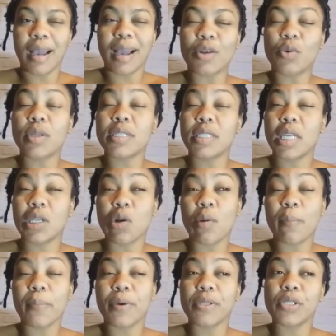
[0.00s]
I know it's not
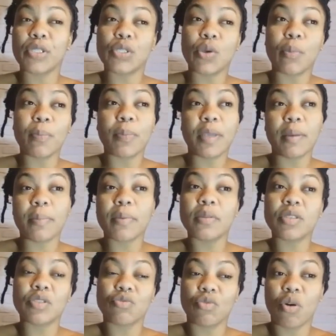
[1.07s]
compared to some
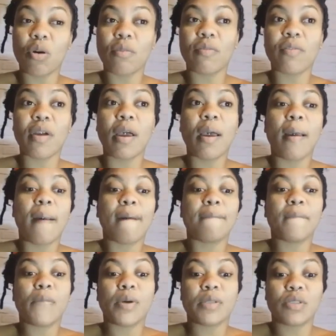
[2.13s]
people's rough,
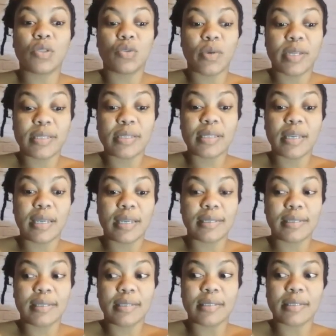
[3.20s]
but
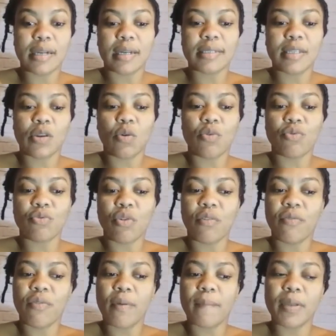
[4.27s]
2018 started out
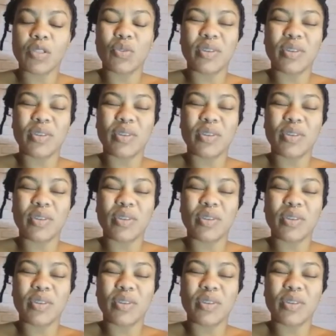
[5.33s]
rough for me.